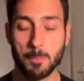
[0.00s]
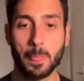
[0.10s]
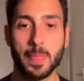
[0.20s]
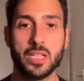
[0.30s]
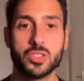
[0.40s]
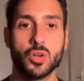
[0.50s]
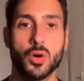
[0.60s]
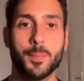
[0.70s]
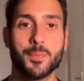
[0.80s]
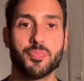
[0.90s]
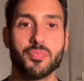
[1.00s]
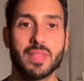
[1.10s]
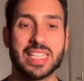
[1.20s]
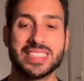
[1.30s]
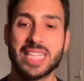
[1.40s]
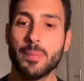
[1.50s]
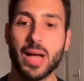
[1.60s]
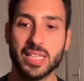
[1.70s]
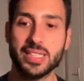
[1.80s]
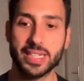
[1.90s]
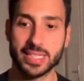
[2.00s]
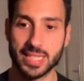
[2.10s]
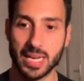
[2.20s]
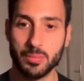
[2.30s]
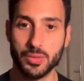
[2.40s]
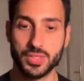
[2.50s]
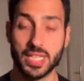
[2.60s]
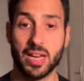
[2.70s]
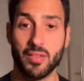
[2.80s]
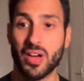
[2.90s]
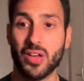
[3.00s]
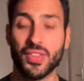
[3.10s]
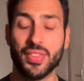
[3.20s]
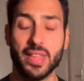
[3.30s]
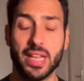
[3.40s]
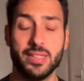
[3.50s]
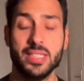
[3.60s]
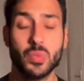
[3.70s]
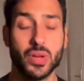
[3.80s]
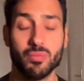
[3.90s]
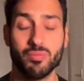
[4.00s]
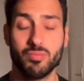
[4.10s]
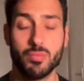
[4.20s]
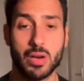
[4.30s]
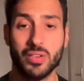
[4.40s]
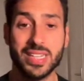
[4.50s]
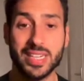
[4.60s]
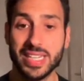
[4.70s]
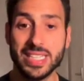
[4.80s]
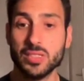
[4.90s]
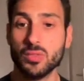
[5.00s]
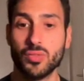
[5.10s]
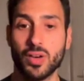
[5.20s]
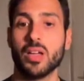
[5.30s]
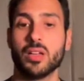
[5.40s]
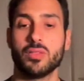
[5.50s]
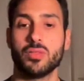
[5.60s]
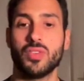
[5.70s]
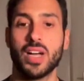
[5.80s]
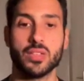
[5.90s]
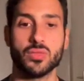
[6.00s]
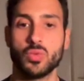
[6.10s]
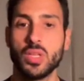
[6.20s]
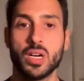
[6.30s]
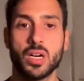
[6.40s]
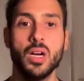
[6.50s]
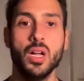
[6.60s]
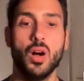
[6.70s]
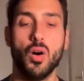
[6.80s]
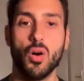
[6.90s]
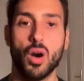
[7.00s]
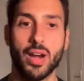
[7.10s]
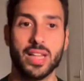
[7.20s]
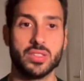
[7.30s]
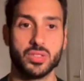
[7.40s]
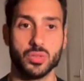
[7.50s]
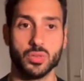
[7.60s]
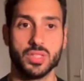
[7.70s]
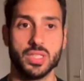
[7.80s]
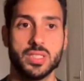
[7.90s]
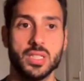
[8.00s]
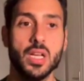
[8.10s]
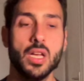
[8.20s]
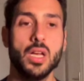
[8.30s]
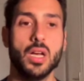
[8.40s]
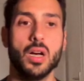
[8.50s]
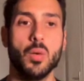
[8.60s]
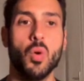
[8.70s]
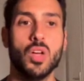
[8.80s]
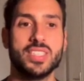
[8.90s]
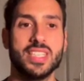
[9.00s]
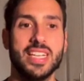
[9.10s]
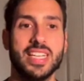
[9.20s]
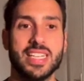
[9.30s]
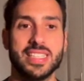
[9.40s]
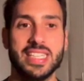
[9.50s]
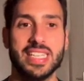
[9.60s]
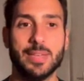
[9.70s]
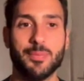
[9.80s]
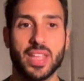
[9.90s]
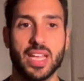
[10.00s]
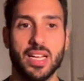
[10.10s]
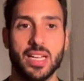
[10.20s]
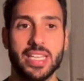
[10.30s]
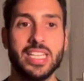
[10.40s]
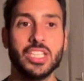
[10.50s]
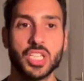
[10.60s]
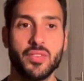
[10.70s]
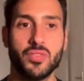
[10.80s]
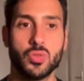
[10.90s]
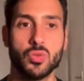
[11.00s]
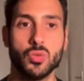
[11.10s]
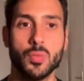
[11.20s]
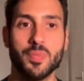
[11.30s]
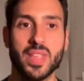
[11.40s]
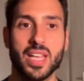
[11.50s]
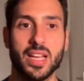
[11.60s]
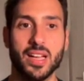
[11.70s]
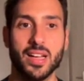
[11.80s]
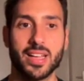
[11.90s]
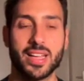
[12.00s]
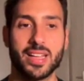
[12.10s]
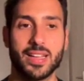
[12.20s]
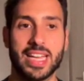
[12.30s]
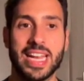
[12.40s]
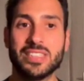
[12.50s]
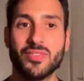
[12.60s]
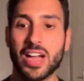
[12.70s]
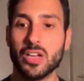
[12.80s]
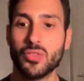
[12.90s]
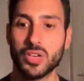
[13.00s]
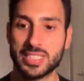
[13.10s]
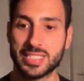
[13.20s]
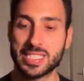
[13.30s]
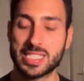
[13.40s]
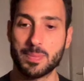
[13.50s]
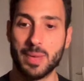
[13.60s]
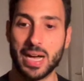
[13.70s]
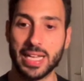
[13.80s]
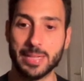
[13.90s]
So some other examples that I found, and these were rather easy to find on Twitter or on other sources, was the initiative to create value, for instance, by